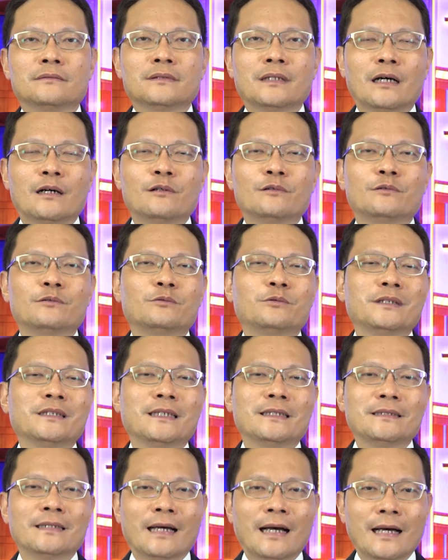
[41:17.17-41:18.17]
Now, we
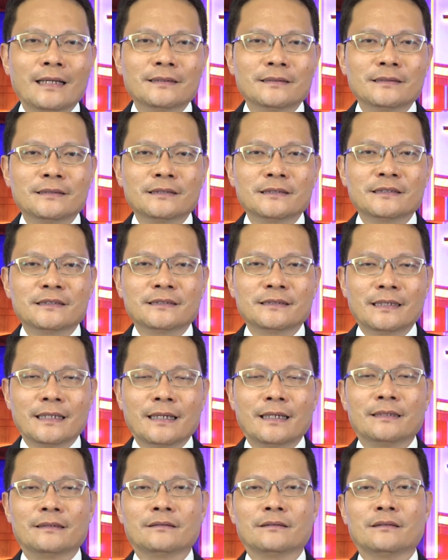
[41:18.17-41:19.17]
can
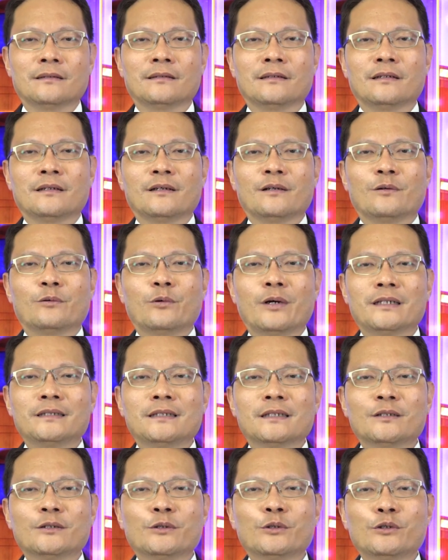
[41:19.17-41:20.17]
understand why
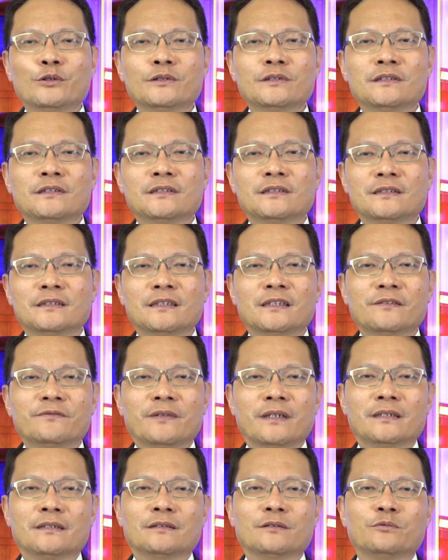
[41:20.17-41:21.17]
the good
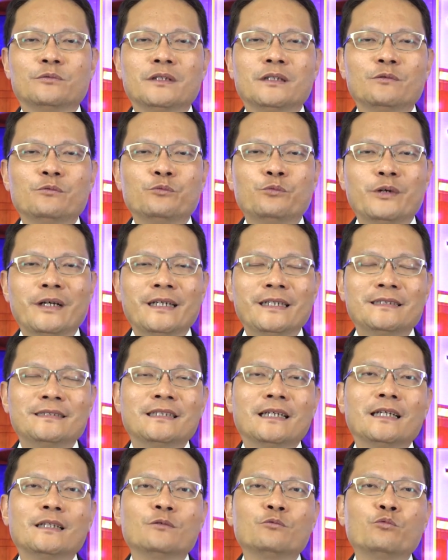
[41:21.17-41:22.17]
servant will
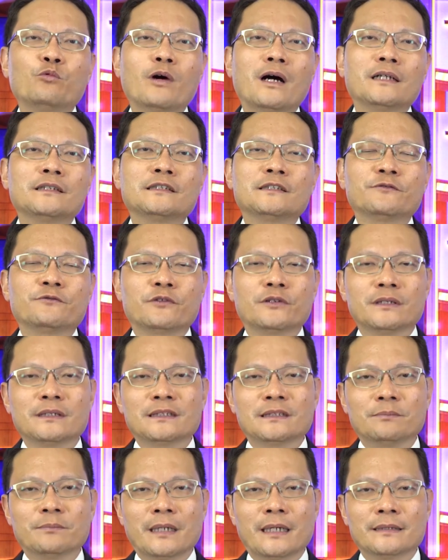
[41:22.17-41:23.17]
wait and watch for
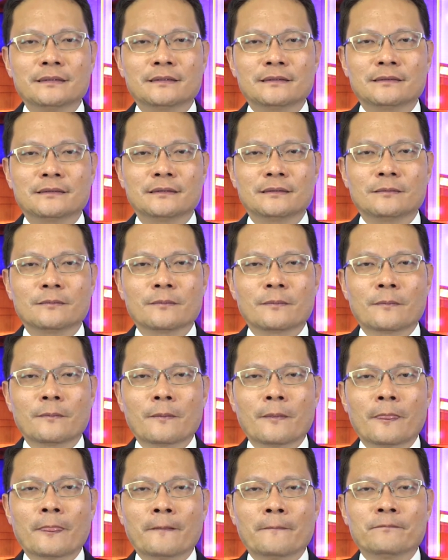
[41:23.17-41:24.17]
his master,
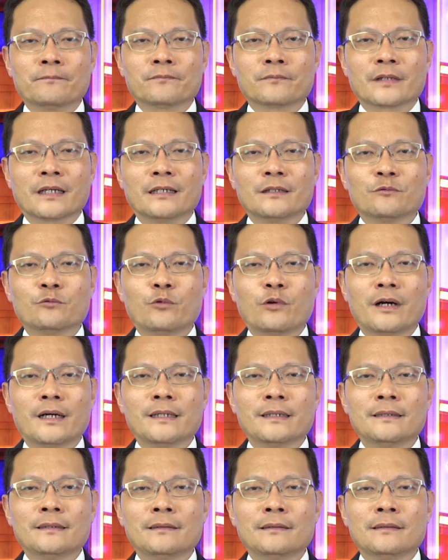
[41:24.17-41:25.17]
and
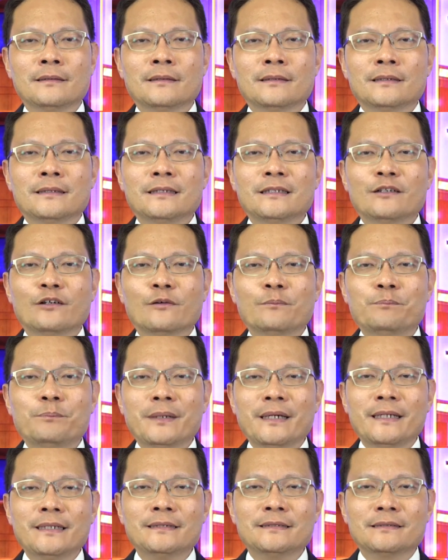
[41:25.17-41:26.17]
why he
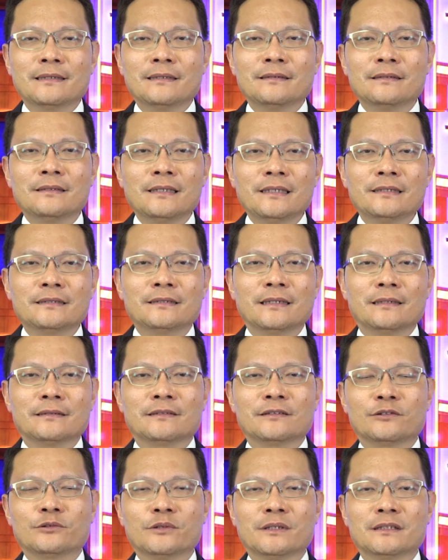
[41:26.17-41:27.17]
obeys and
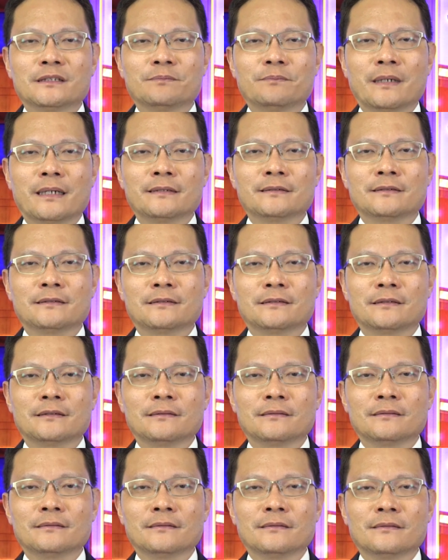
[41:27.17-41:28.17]
listens to his
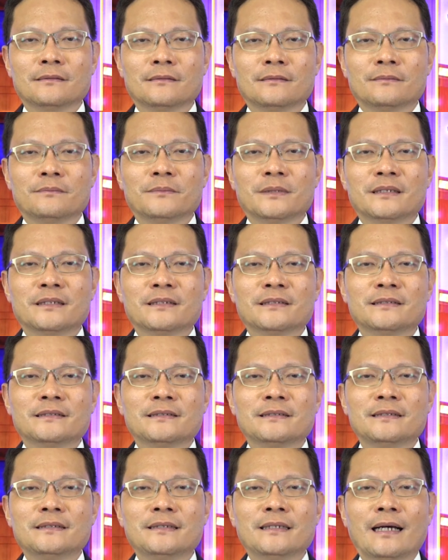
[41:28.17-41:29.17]
master,
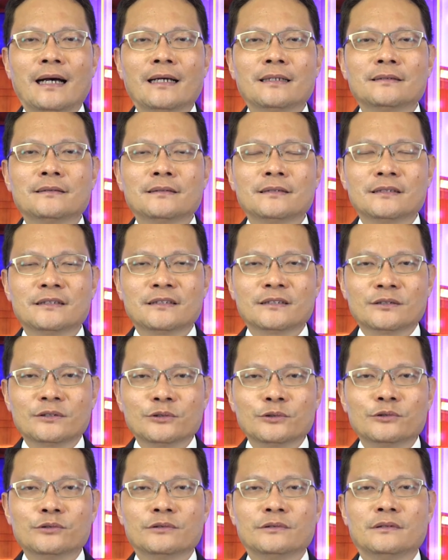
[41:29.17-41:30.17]
because he
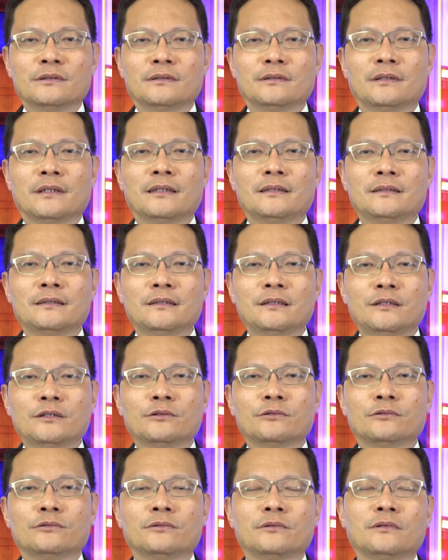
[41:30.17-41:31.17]
understood and
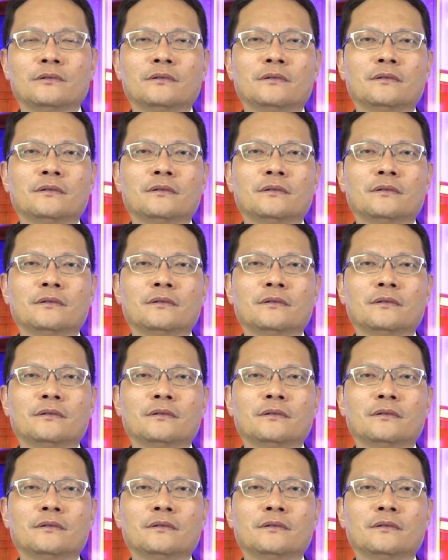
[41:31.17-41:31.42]
knew